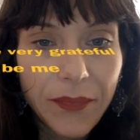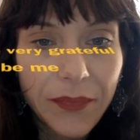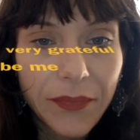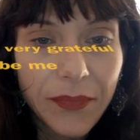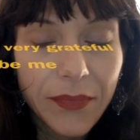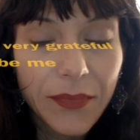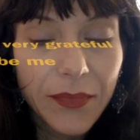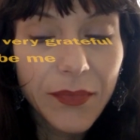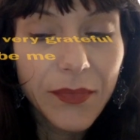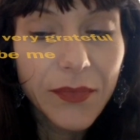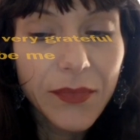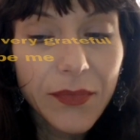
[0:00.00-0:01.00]

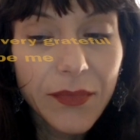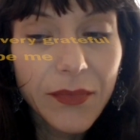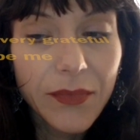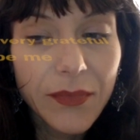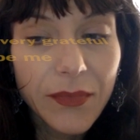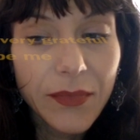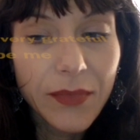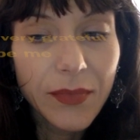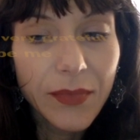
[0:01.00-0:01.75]
(no one is talking)